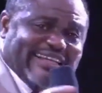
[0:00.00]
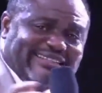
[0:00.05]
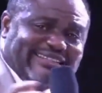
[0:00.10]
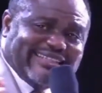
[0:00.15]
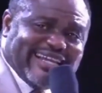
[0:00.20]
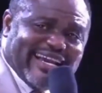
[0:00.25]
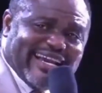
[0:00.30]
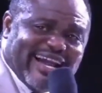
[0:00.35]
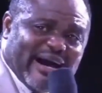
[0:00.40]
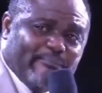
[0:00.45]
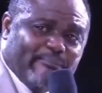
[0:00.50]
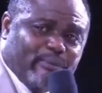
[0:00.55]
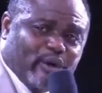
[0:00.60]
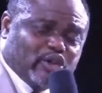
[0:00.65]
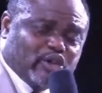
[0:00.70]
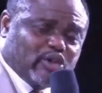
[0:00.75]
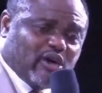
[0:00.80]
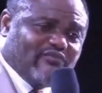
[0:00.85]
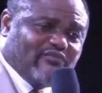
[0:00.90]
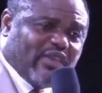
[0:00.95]
entire
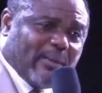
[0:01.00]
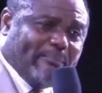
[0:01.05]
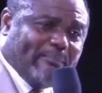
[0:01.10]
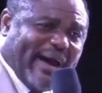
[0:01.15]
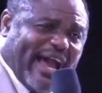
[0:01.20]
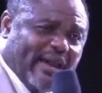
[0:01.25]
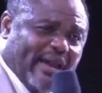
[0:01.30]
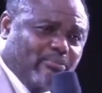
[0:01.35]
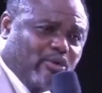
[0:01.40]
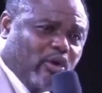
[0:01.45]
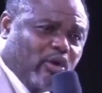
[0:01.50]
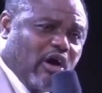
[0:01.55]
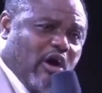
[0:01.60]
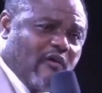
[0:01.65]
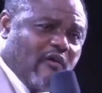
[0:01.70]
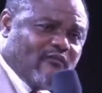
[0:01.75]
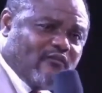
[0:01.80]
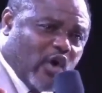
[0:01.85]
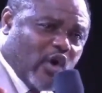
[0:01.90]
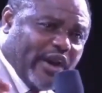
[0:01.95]
books of the Bible
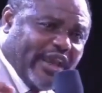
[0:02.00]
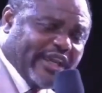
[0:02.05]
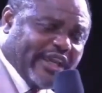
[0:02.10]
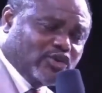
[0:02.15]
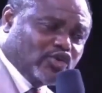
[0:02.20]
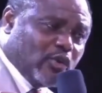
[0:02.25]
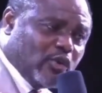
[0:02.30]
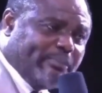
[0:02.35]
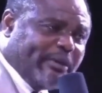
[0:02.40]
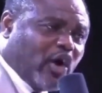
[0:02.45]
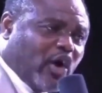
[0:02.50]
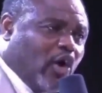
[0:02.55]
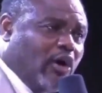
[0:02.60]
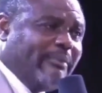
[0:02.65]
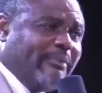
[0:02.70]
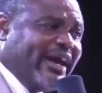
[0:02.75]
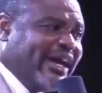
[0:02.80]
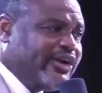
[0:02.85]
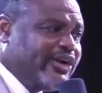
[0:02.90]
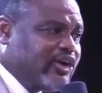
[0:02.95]
for it to
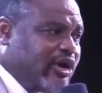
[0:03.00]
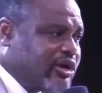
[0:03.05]
become a